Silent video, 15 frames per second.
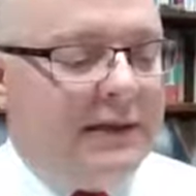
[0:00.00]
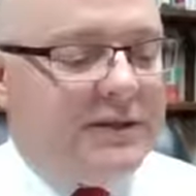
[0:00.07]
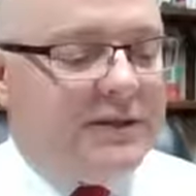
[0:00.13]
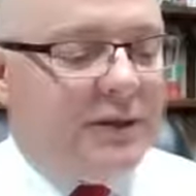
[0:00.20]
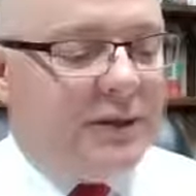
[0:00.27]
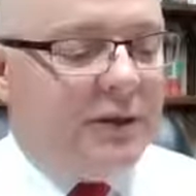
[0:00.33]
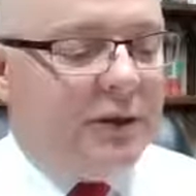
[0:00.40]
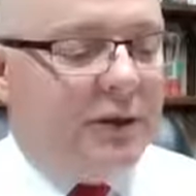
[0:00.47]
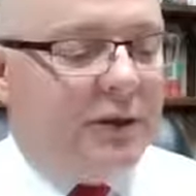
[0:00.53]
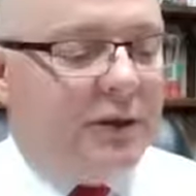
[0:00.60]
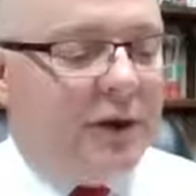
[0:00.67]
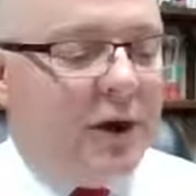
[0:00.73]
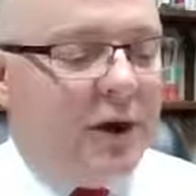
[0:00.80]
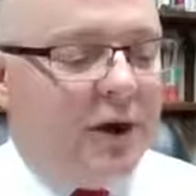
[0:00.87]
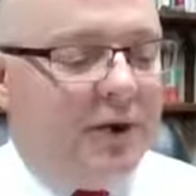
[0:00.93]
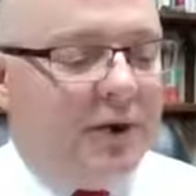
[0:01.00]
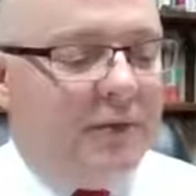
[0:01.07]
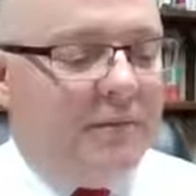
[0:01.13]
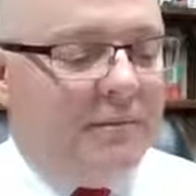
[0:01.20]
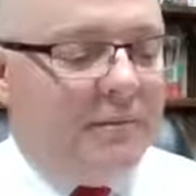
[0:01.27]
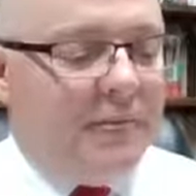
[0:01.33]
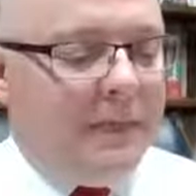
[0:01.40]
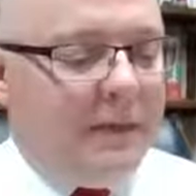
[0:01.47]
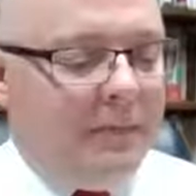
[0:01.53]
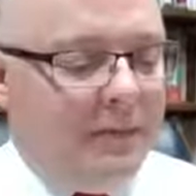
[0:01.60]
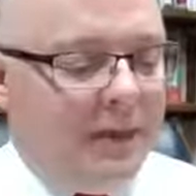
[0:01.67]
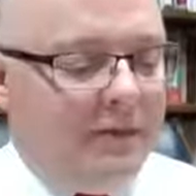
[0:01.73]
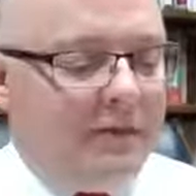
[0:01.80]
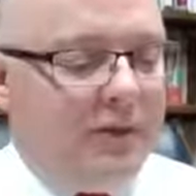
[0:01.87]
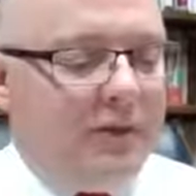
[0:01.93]
And he said to her, Daughter,
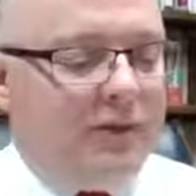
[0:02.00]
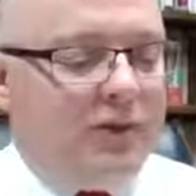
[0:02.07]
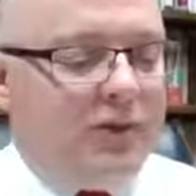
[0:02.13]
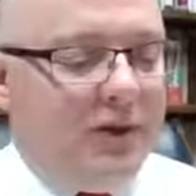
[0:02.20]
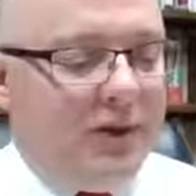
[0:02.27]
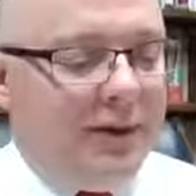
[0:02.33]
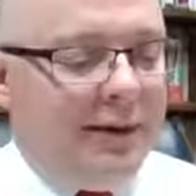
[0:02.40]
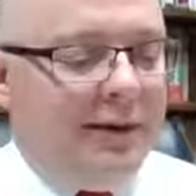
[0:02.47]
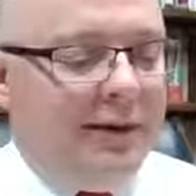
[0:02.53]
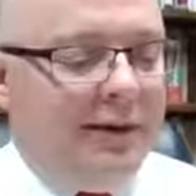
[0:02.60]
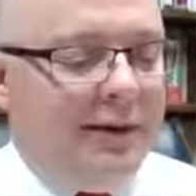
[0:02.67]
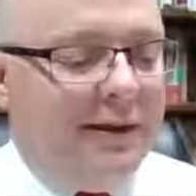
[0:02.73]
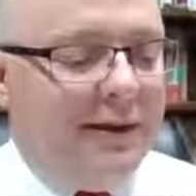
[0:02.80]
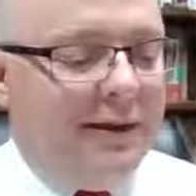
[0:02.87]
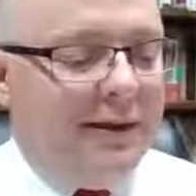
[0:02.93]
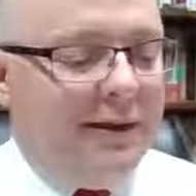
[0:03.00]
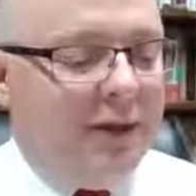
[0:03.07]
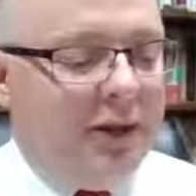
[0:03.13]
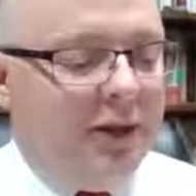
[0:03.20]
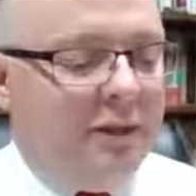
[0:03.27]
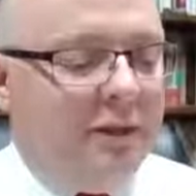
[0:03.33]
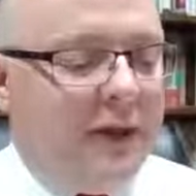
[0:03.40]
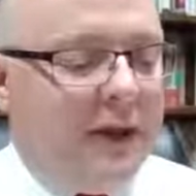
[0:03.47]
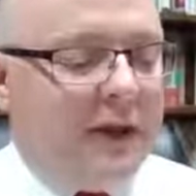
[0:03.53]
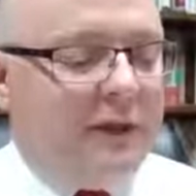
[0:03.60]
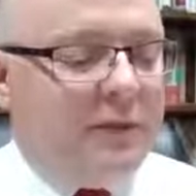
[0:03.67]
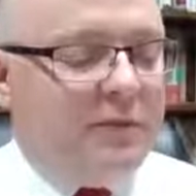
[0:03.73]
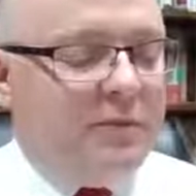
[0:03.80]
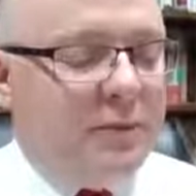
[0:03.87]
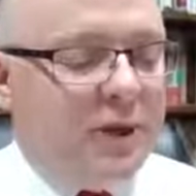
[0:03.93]
be of good cheer. Your
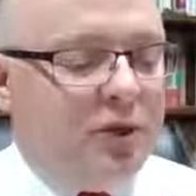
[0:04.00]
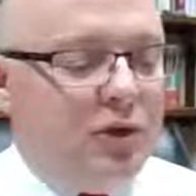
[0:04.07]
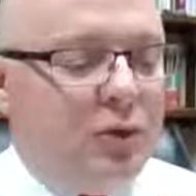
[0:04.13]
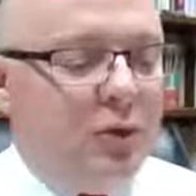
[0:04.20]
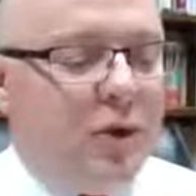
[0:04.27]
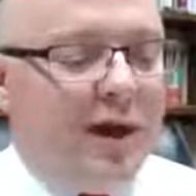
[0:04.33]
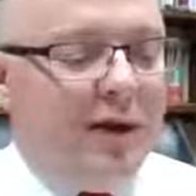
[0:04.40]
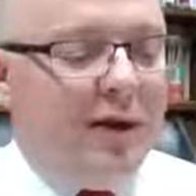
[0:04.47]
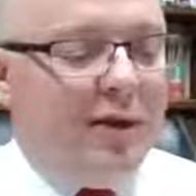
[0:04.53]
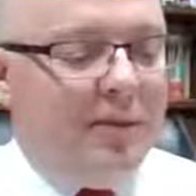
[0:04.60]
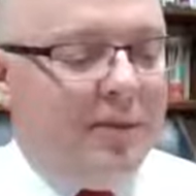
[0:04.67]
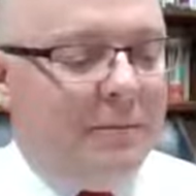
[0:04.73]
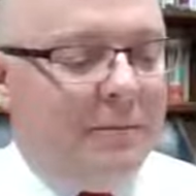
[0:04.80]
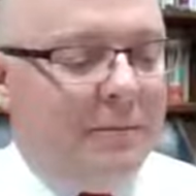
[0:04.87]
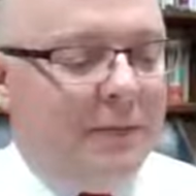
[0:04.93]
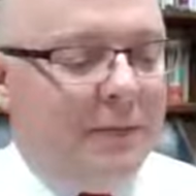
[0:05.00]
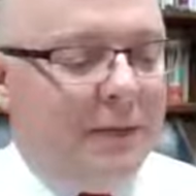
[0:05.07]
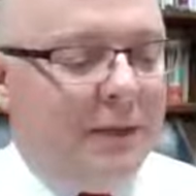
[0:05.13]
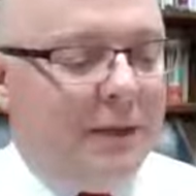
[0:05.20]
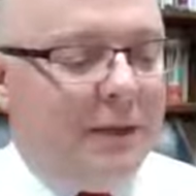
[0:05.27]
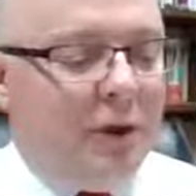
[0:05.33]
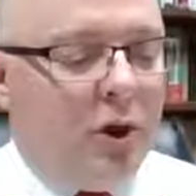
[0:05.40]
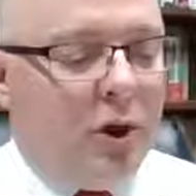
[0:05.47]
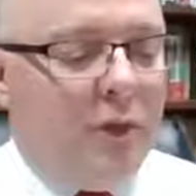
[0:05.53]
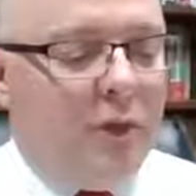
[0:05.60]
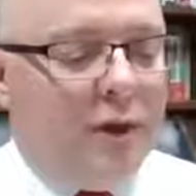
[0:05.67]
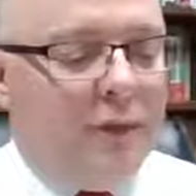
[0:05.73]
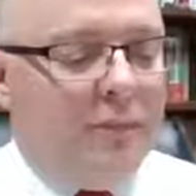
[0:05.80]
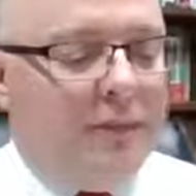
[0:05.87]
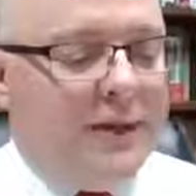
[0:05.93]
faith has made you well.
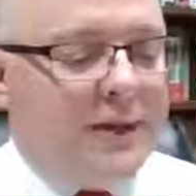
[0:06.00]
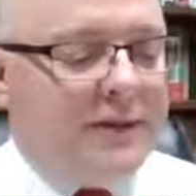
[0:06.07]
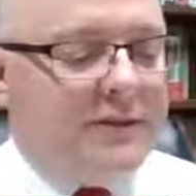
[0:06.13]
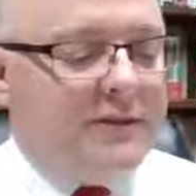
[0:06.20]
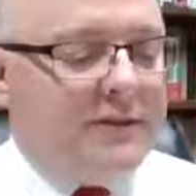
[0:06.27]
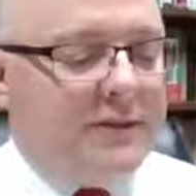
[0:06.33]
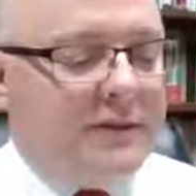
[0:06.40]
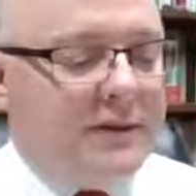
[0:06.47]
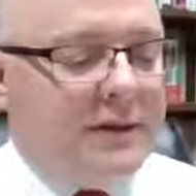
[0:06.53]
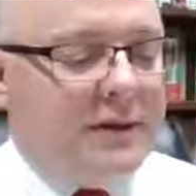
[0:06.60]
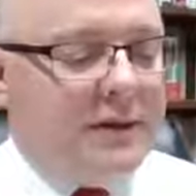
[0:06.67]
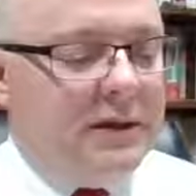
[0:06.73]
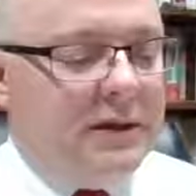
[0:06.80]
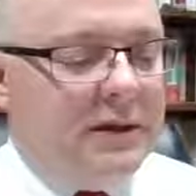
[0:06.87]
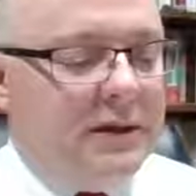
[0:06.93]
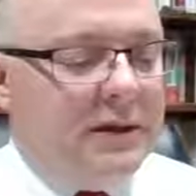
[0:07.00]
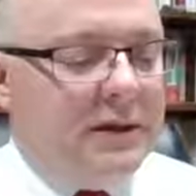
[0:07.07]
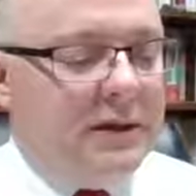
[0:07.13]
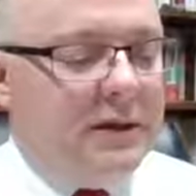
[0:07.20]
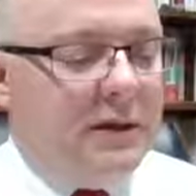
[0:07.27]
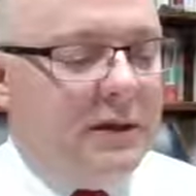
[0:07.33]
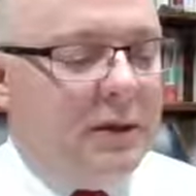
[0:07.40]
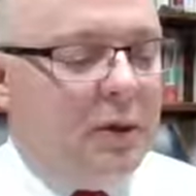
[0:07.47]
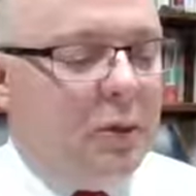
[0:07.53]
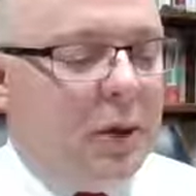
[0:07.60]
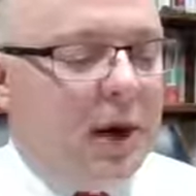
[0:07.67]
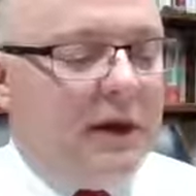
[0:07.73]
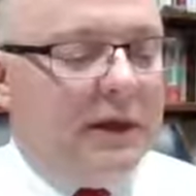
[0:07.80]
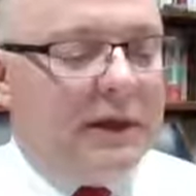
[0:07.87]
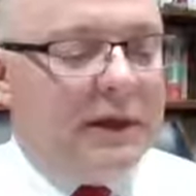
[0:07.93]
Go in peace.
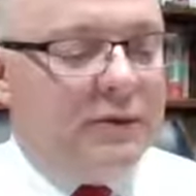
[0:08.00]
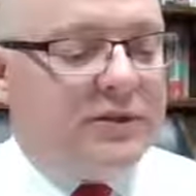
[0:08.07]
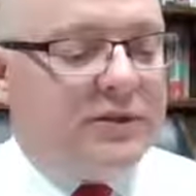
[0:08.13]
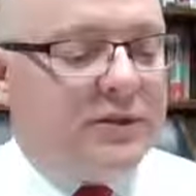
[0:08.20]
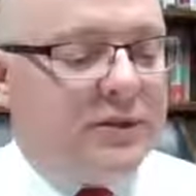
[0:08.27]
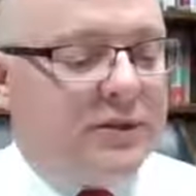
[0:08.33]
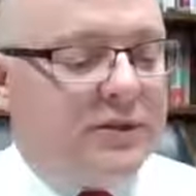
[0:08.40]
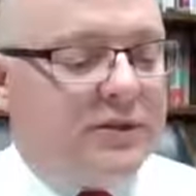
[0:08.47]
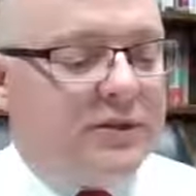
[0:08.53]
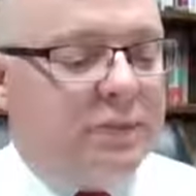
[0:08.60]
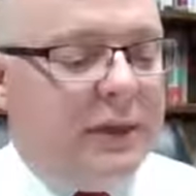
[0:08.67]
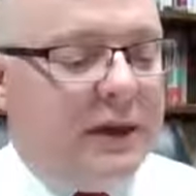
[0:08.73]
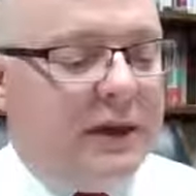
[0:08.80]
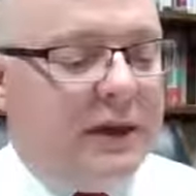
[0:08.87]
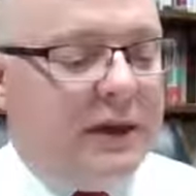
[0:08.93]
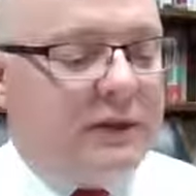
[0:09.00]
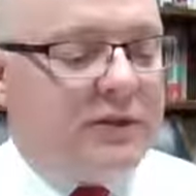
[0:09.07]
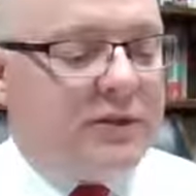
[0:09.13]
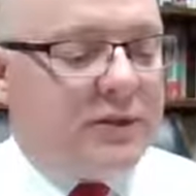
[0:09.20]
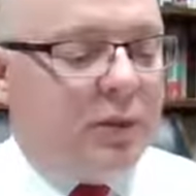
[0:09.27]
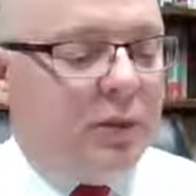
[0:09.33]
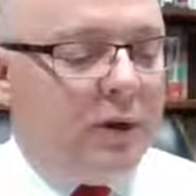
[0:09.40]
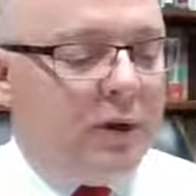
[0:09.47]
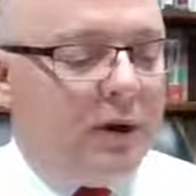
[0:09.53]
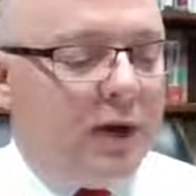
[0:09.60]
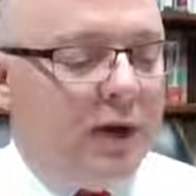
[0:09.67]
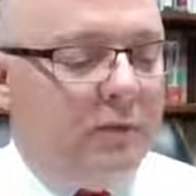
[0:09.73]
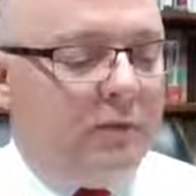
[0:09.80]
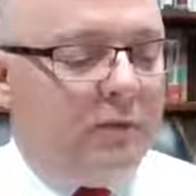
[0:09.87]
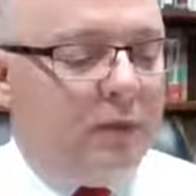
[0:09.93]
While he was still speaking, someone
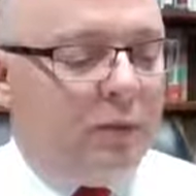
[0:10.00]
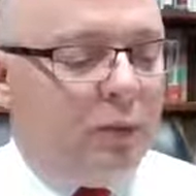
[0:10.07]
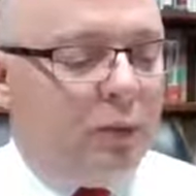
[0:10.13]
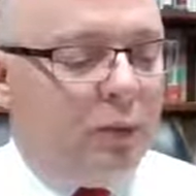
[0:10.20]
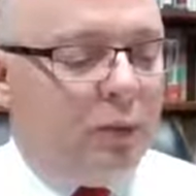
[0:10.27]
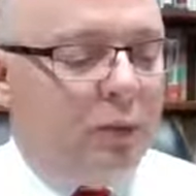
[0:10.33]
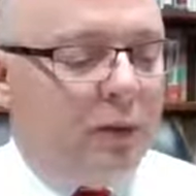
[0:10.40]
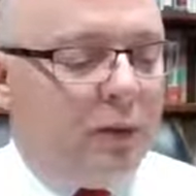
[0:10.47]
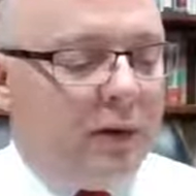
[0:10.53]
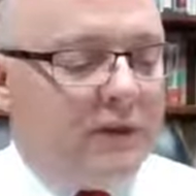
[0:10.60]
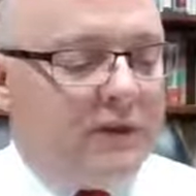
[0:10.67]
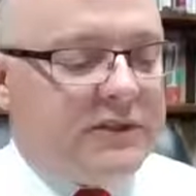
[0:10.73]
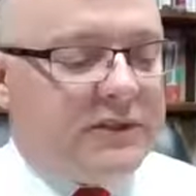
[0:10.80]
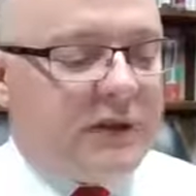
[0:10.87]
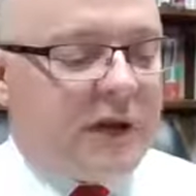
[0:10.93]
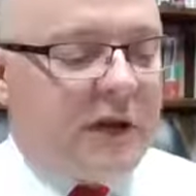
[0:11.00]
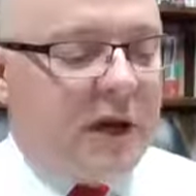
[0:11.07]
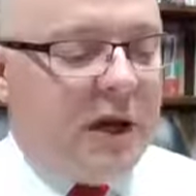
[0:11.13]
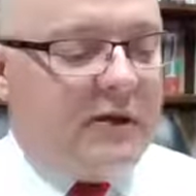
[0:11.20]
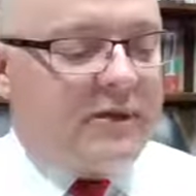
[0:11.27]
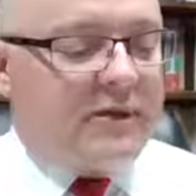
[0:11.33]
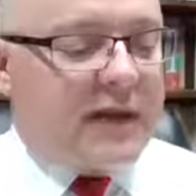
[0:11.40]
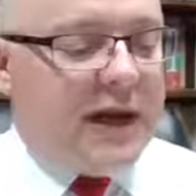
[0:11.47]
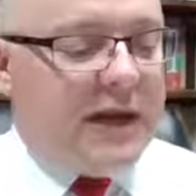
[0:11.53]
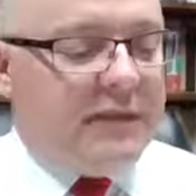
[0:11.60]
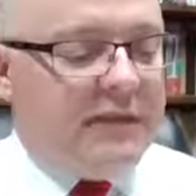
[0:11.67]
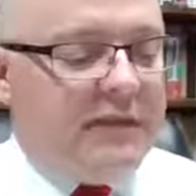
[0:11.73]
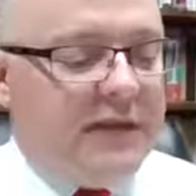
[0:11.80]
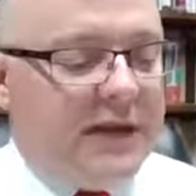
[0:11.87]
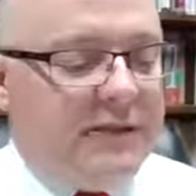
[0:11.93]
came from the ruler of the synagogue's
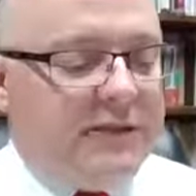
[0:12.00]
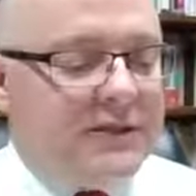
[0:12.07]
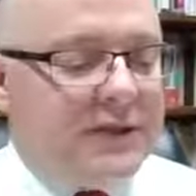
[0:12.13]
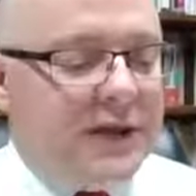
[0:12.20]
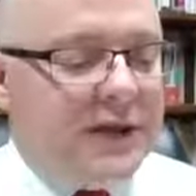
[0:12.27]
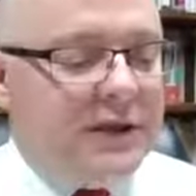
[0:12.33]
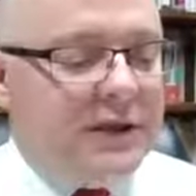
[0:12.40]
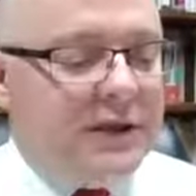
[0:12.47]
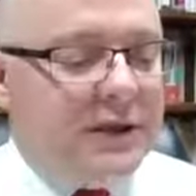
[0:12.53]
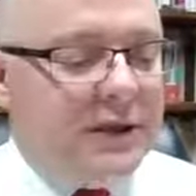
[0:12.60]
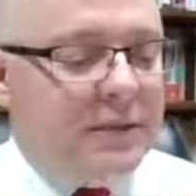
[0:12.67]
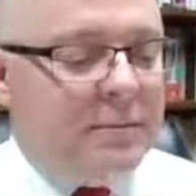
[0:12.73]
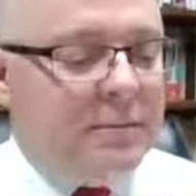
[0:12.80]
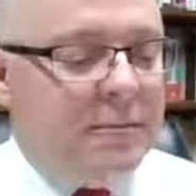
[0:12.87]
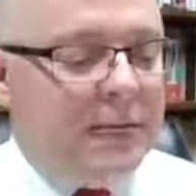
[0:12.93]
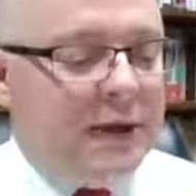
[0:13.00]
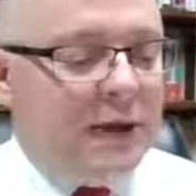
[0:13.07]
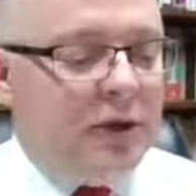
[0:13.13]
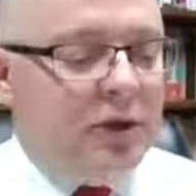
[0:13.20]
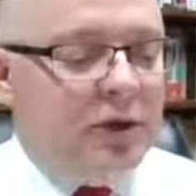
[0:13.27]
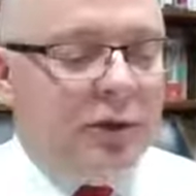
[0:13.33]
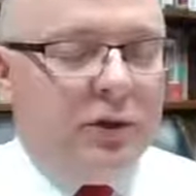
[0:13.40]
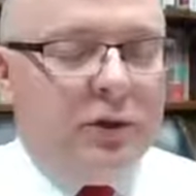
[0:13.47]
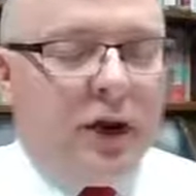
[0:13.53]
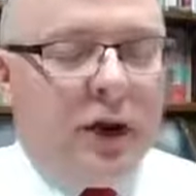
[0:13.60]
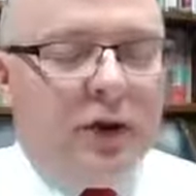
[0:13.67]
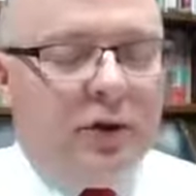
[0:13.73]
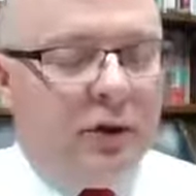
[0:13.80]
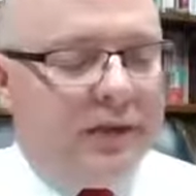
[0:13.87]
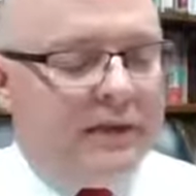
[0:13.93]
house, saying to him, Your
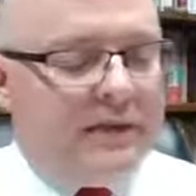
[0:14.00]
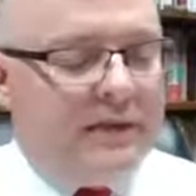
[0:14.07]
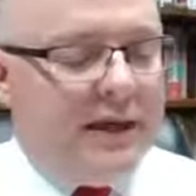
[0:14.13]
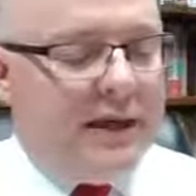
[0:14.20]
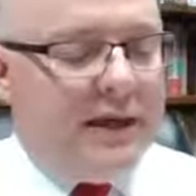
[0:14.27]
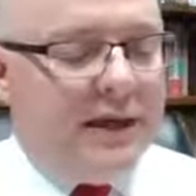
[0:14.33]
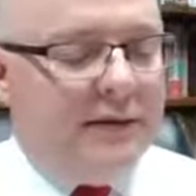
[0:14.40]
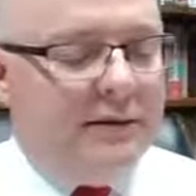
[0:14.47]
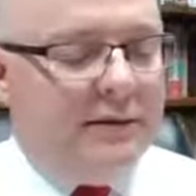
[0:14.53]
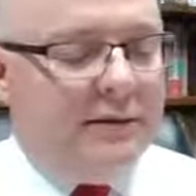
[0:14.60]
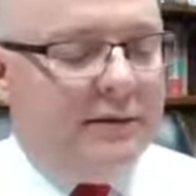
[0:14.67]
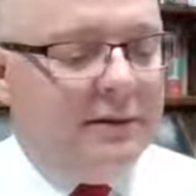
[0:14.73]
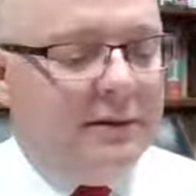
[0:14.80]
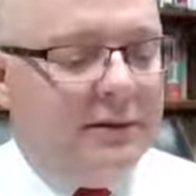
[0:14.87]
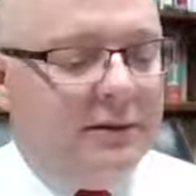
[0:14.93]
daughter is dead.